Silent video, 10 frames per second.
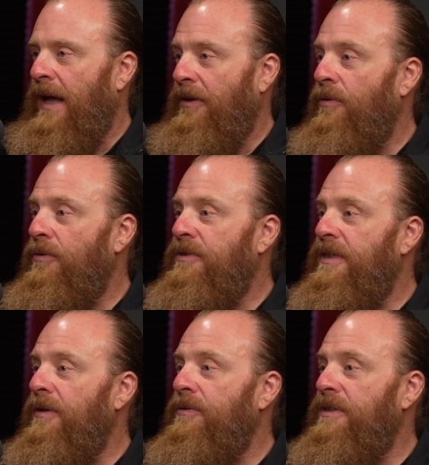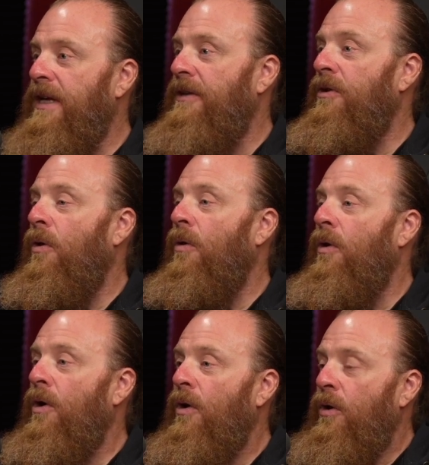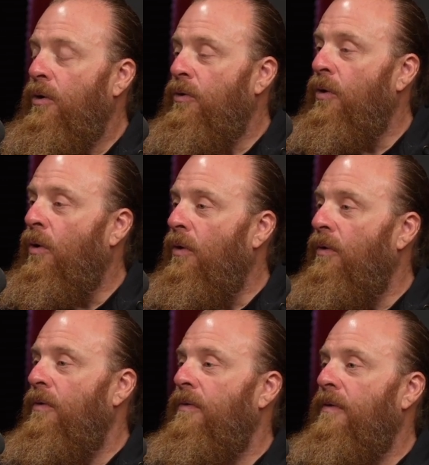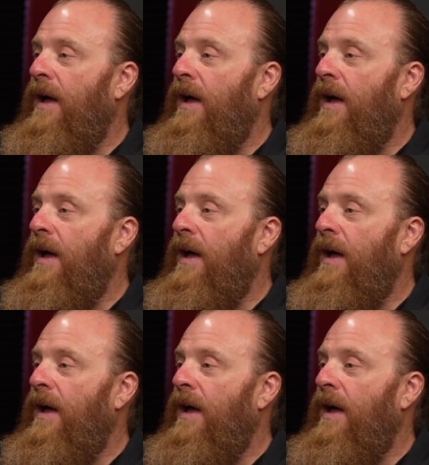and your skill set, your